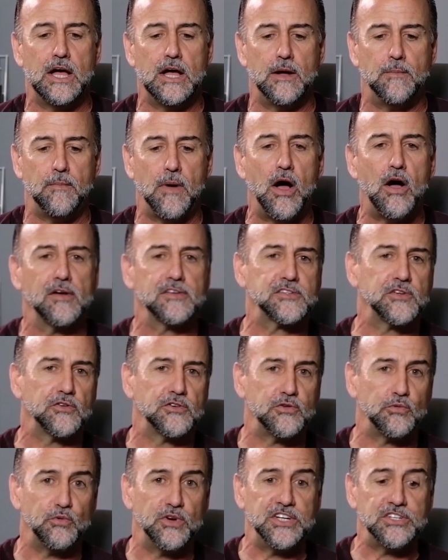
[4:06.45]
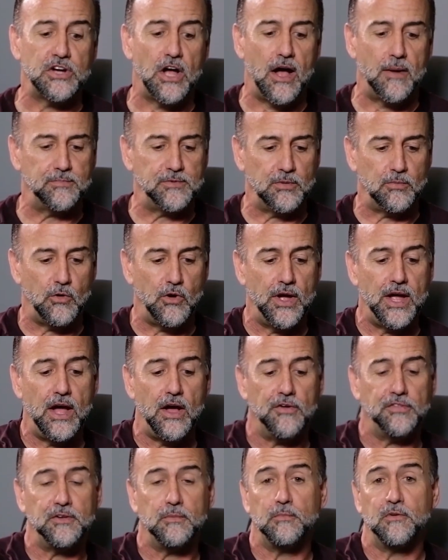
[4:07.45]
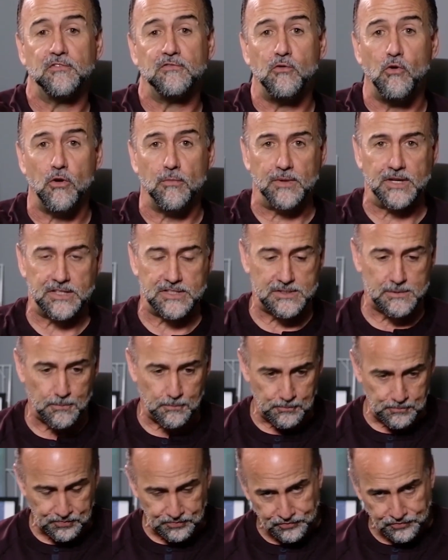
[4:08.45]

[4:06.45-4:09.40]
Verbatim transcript: um, also to reach optimal health and performance.